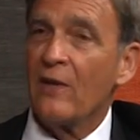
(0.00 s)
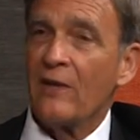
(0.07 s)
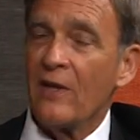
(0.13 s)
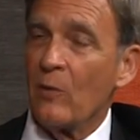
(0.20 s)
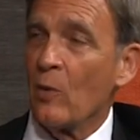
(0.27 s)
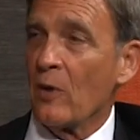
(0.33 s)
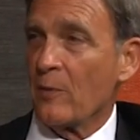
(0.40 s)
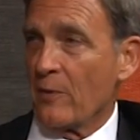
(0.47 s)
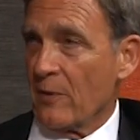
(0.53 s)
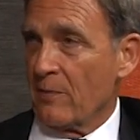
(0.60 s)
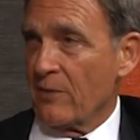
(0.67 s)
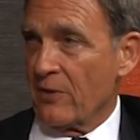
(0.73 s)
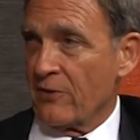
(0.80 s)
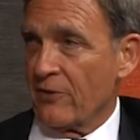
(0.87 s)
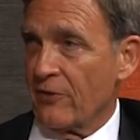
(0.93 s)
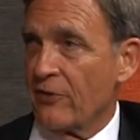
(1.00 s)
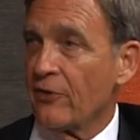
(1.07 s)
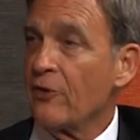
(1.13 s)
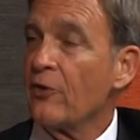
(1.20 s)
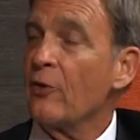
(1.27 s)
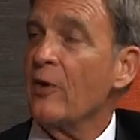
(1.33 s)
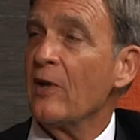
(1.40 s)
They work with their businesses
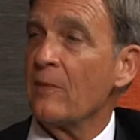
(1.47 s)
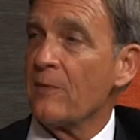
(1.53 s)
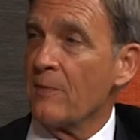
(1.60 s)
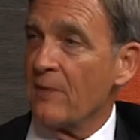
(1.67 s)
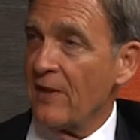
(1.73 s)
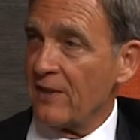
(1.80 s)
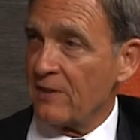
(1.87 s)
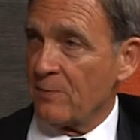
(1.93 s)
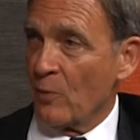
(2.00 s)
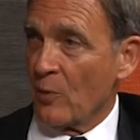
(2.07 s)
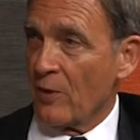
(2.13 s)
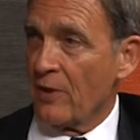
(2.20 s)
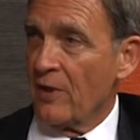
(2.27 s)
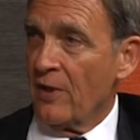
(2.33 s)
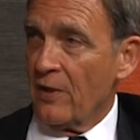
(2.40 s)
to help them export.